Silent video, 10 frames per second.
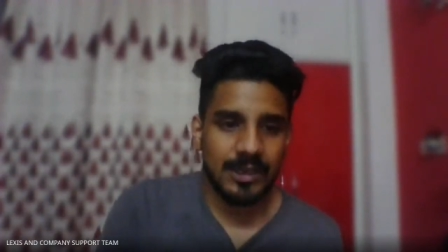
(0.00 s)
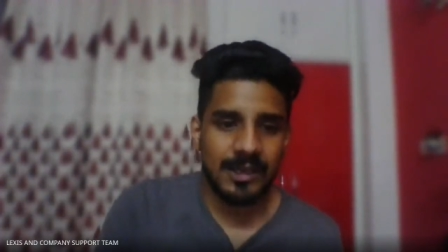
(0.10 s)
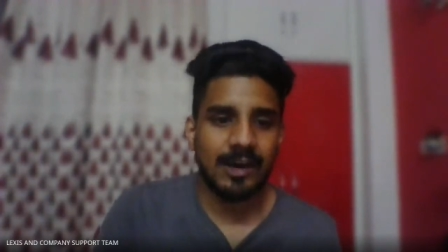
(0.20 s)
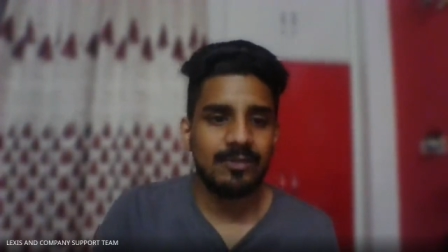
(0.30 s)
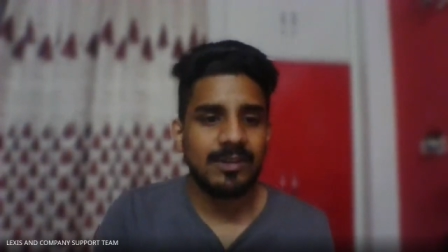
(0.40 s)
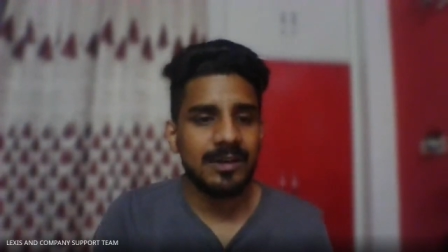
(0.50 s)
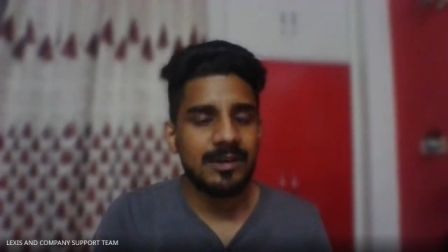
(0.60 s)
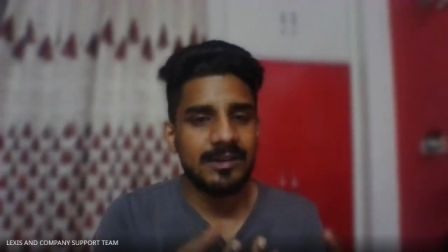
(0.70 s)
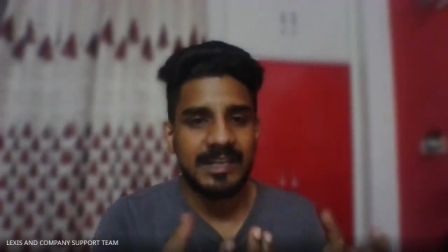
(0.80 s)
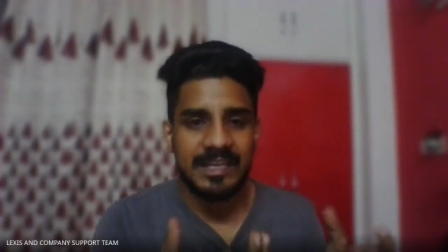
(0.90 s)
Now
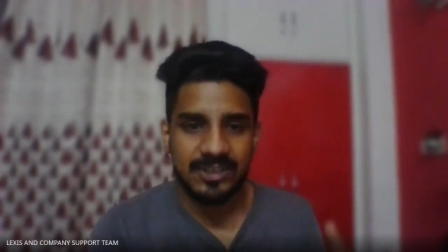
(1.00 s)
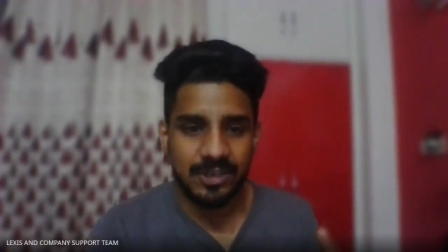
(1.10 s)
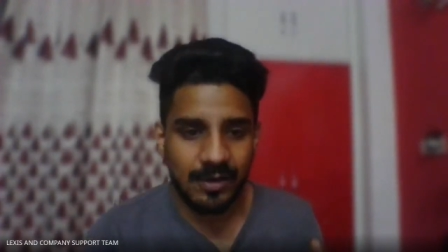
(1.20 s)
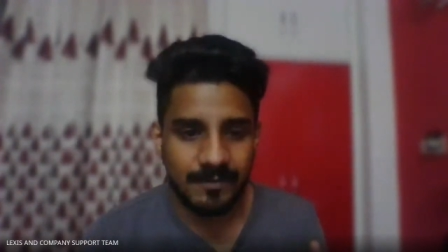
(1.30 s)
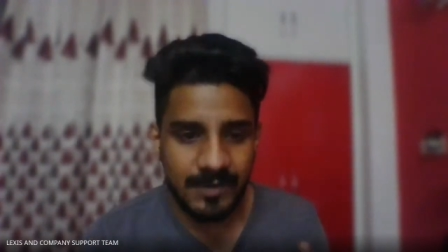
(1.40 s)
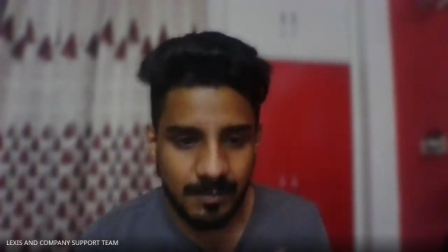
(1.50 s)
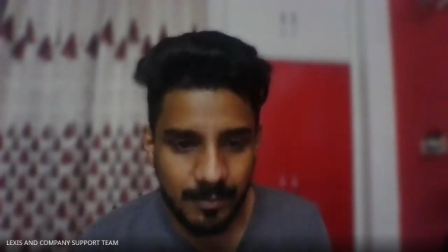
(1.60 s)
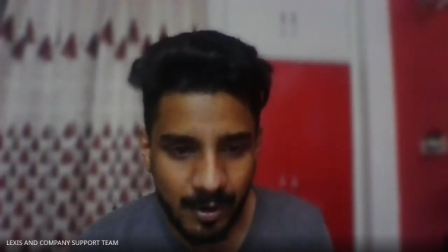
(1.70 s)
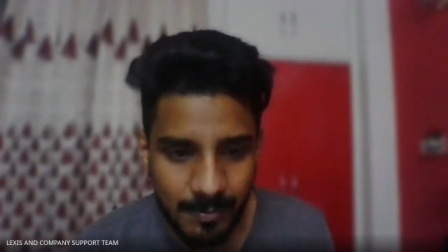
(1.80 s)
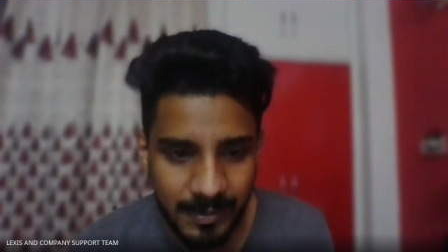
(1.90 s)
the nature of the
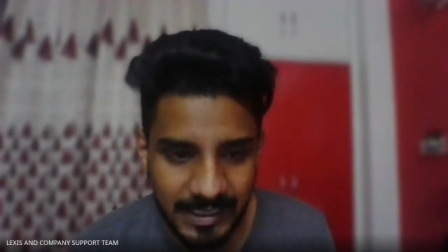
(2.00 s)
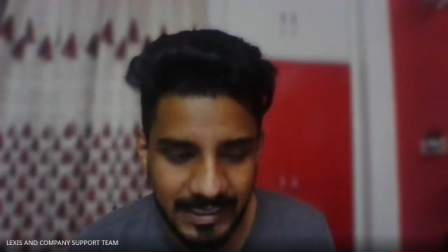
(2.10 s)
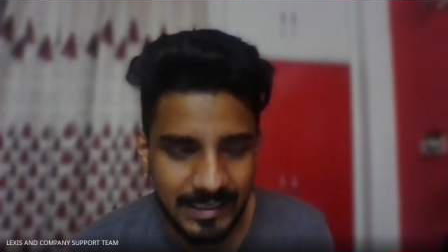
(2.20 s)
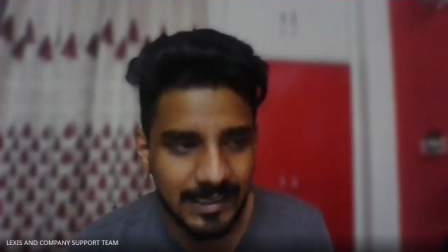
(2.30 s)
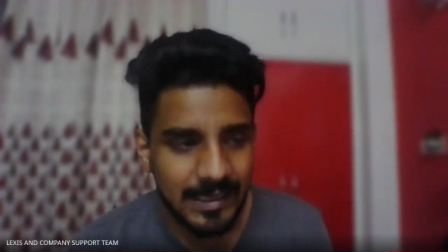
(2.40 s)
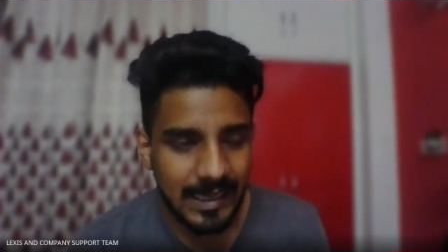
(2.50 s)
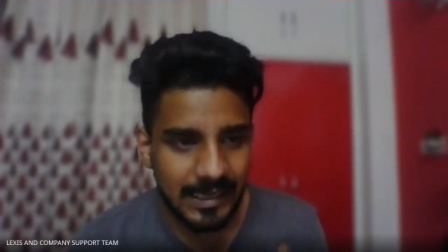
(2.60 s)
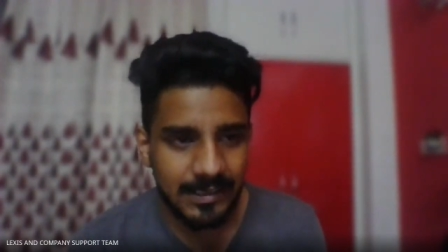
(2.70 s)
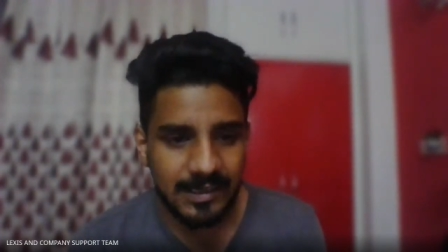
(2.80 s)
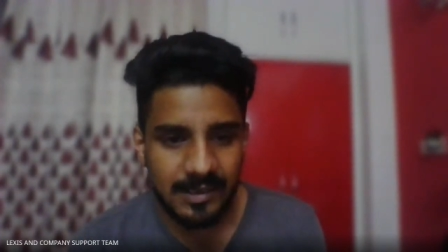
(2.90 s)
property
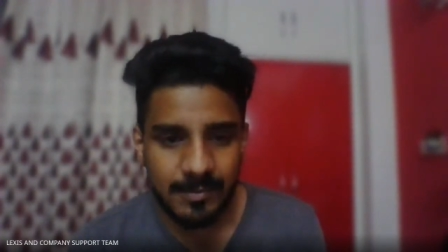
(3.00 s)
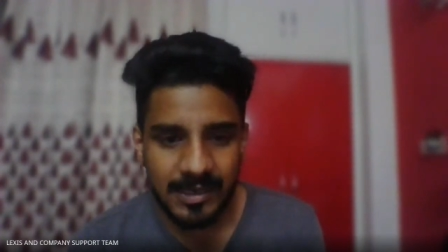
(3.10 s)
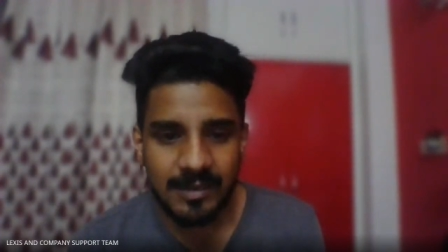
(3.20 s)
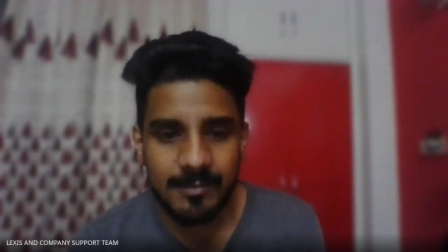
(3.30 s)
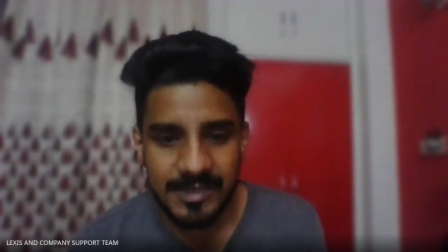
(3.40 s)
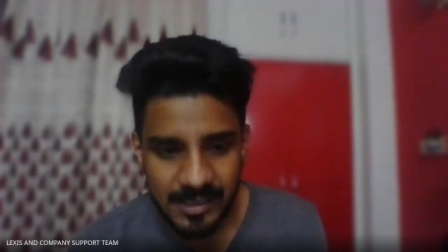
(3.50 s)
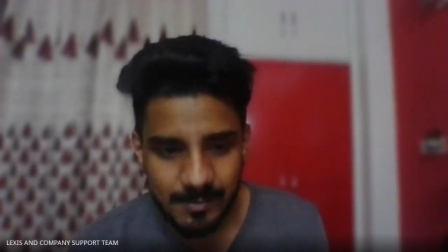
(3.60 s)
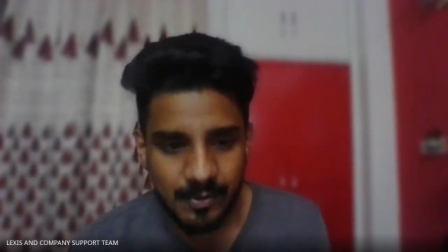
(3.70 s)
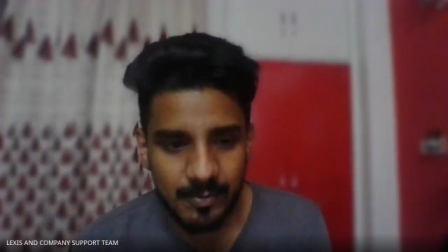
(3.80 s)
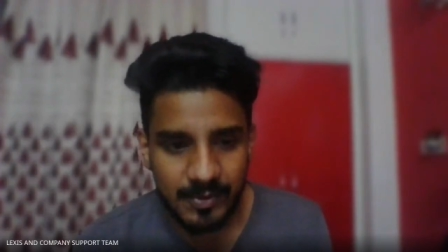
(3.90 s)
in criminal
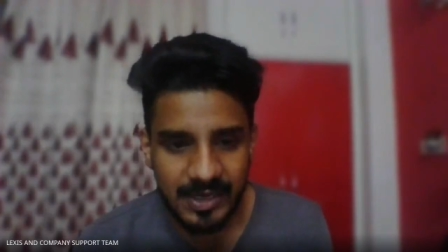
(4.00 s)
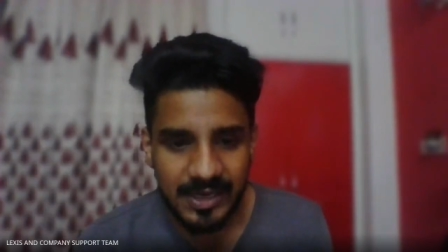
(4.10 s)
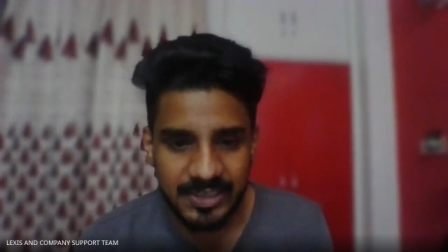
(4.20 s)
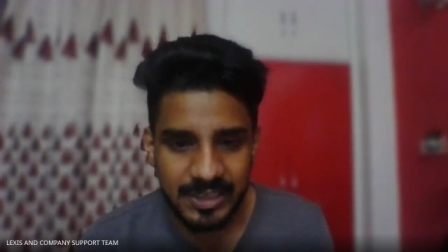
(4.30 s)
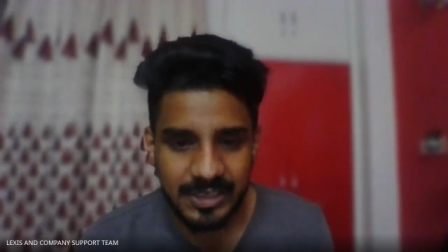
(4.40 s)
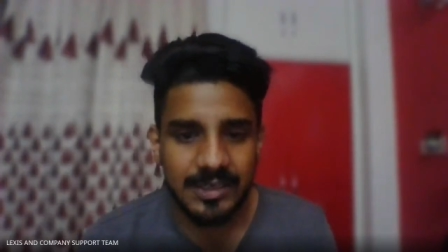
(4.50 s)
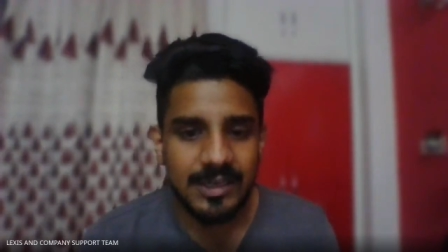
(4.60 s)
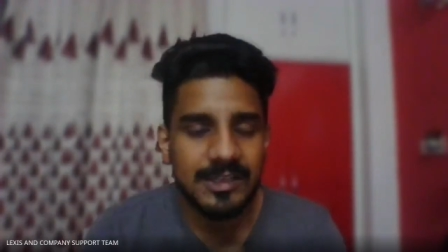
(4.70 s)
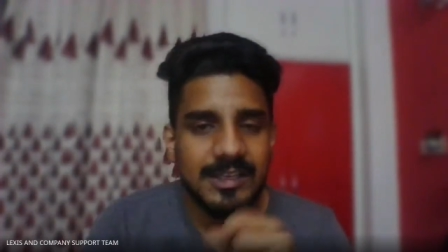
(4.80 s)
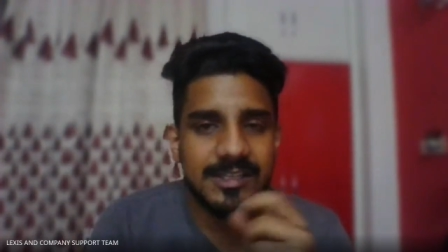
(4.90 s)
misappropriation,
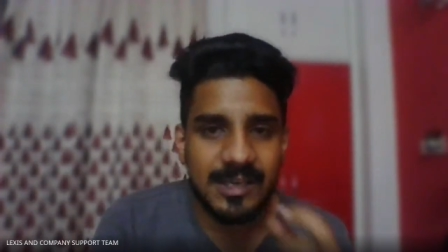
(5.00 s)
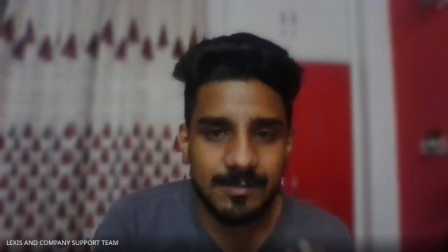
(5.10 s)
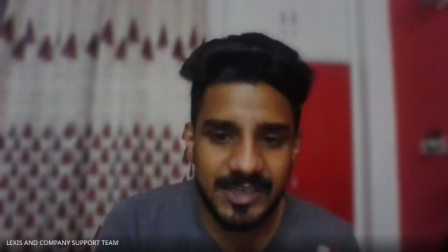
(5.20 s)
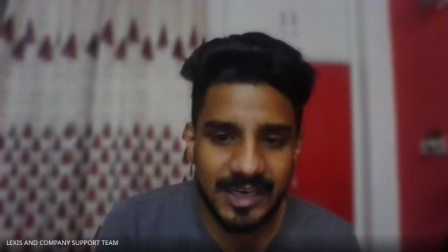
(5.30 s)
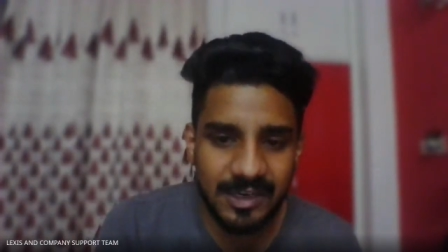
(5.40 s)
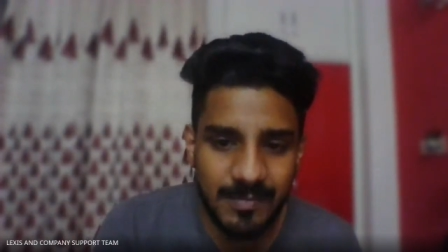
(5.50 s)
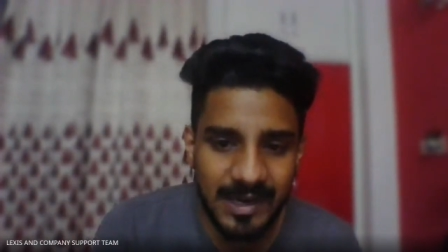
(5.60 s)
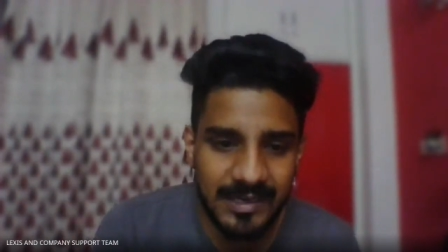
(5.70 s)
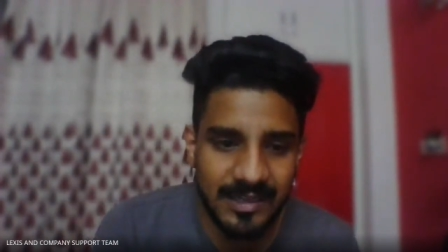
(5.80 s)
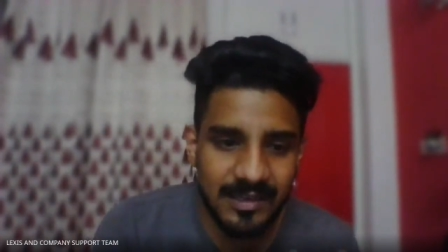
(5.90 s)
the subject
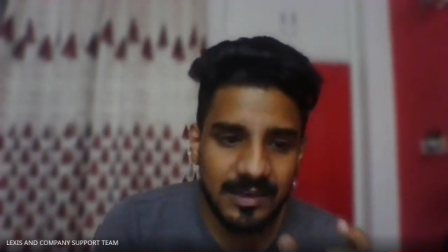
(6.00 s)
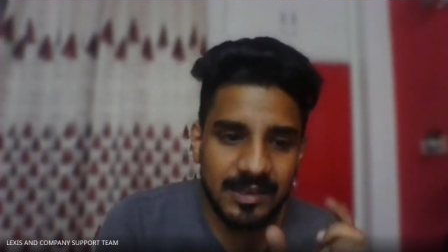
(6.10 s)
matter,